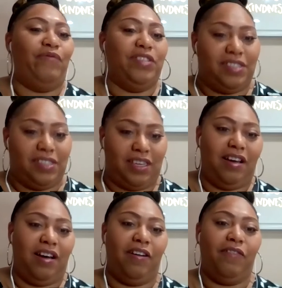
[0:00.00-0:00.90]

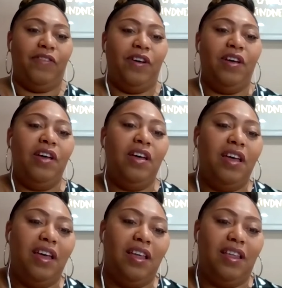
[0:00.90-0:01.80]
infancy of,
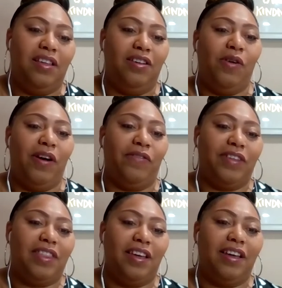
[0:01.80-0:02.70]
you know,
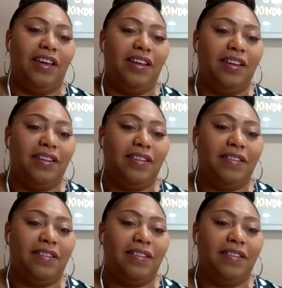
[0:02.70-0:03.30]
everything?